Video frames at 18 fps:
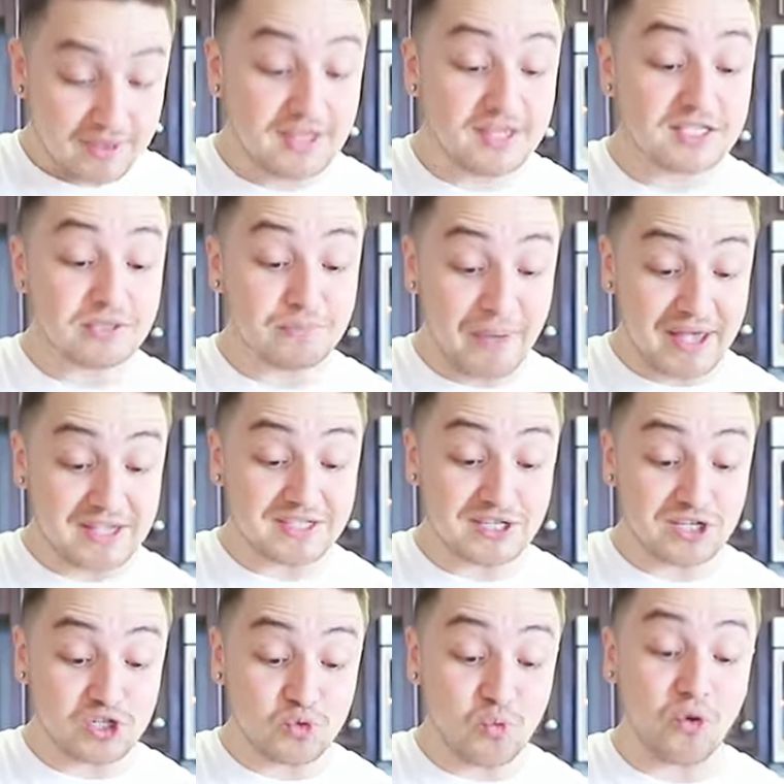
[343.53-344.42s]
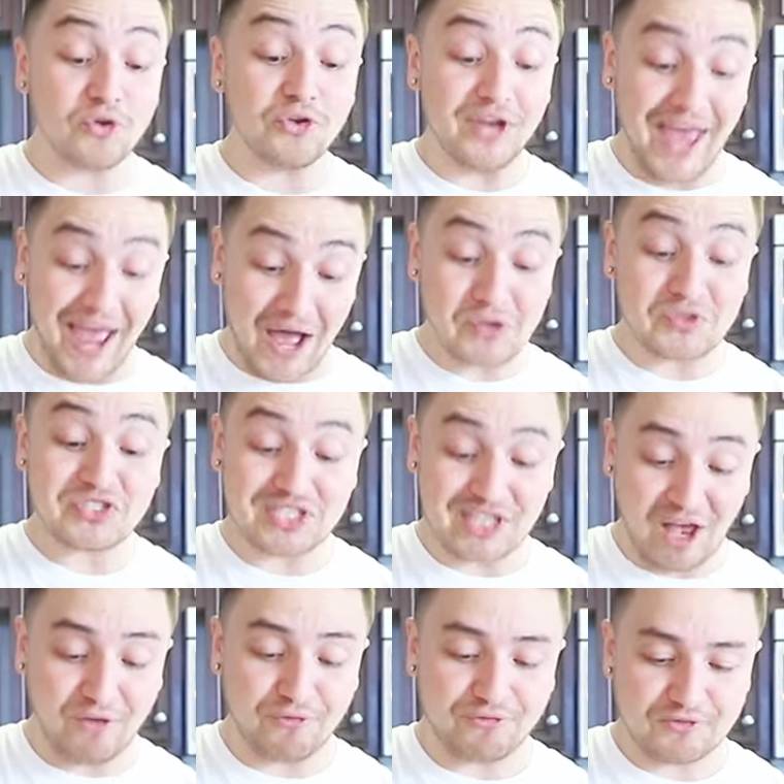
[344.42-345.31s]
this message will now
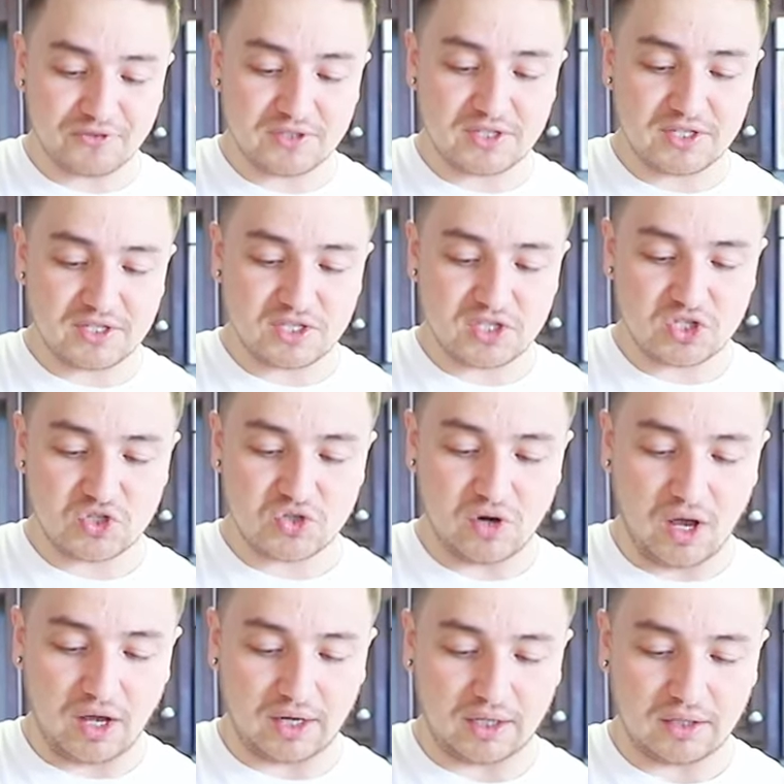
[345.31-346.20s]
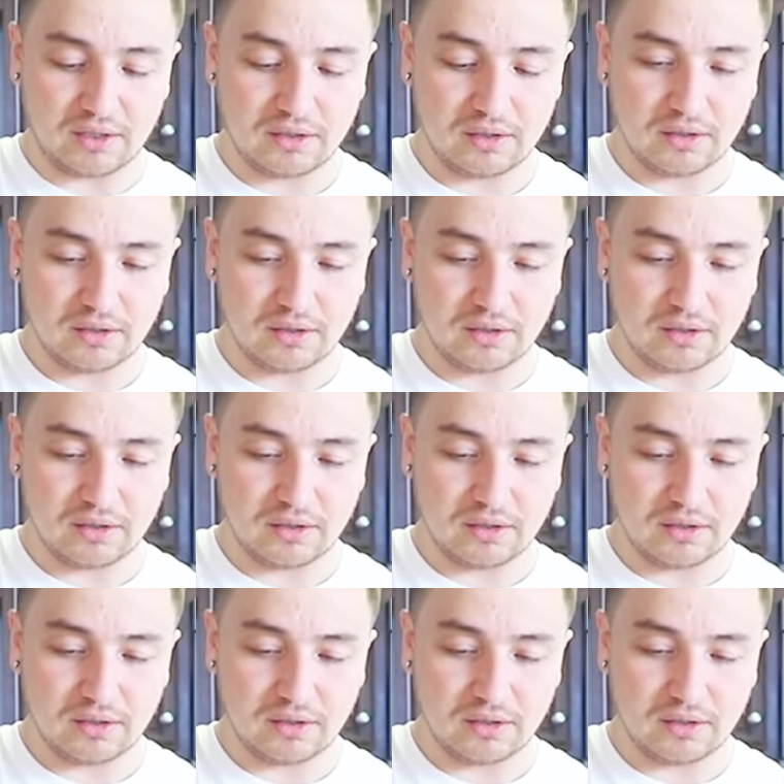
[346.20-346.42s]
self-destruct.